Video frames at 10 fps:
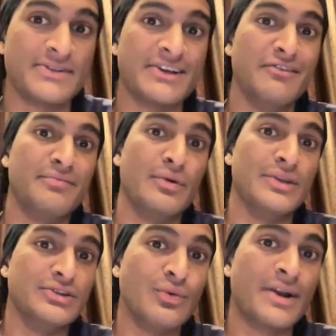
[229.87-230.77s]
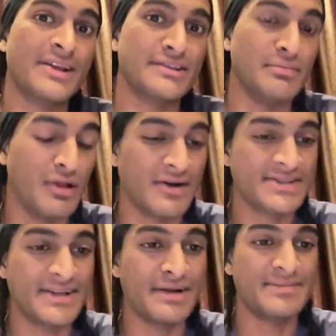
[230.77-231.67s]
to grow itself, but we do want to get the
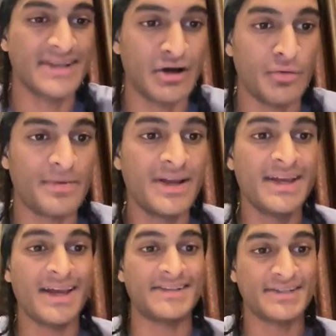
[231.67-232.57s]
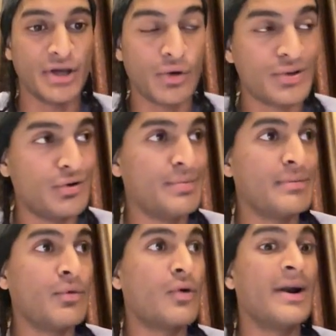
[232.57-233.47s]
blog set up to help SEO a little
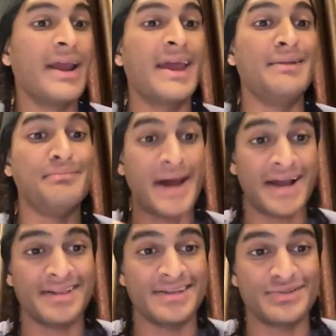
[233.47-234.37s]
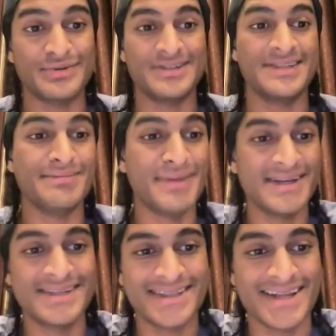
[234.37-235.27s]
bit more, and backlinks, which is the
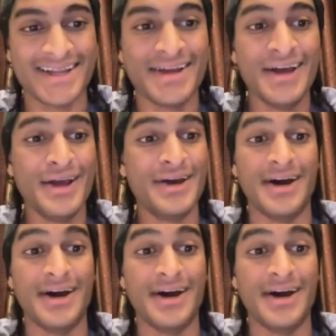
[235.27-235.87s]
biggest thing